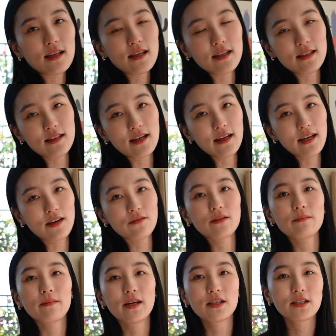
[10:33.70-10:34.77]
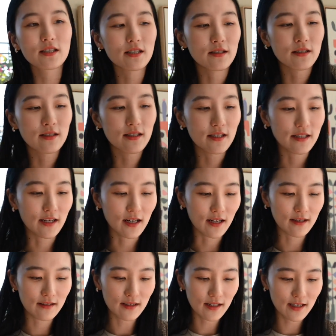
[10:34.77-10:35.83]
And I haven't mentioned the
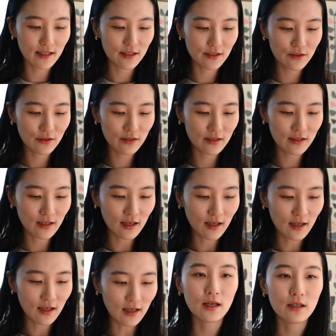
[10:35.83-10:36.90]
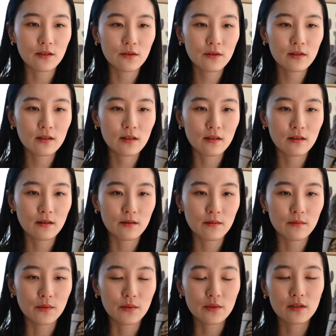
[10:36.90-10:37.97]
yarn that I use. I use the
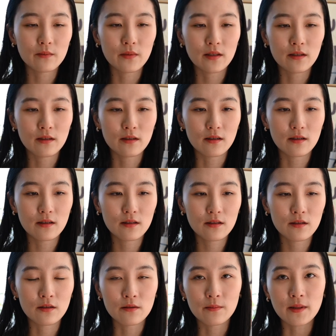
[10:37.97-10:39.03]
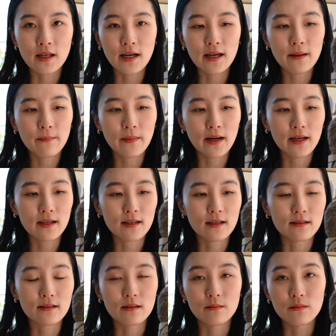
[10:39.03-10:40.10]
Moon Spinner 2-ply by
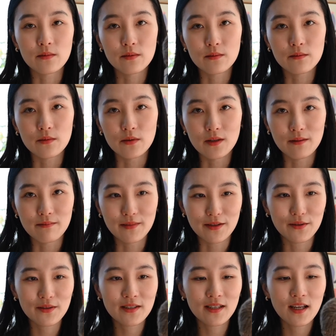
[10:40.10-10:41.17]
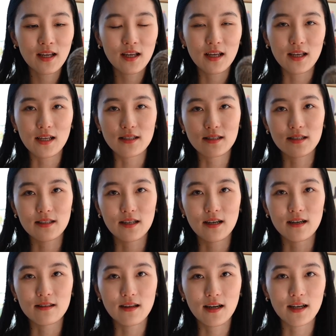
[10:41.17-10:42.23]
Custom Woolen Mills. It's the
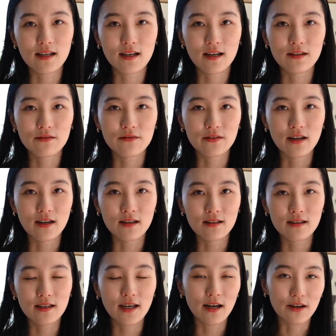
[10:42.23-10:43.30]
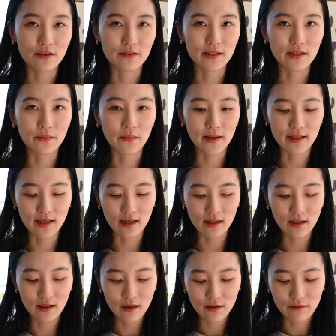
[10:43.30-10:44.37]
yarn that I got from Calgary when I
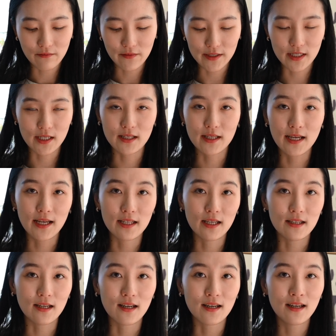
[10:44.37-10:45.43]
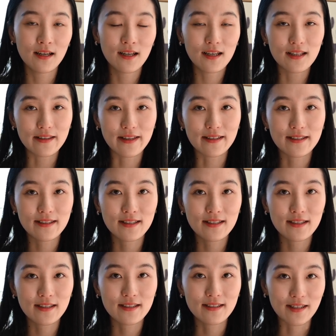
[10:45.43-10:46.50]
visited Canada this
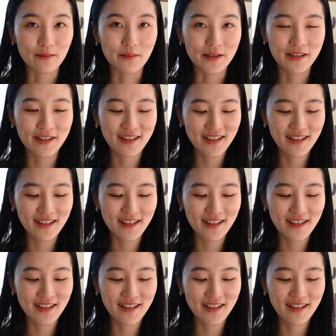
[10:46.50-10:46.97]
summer.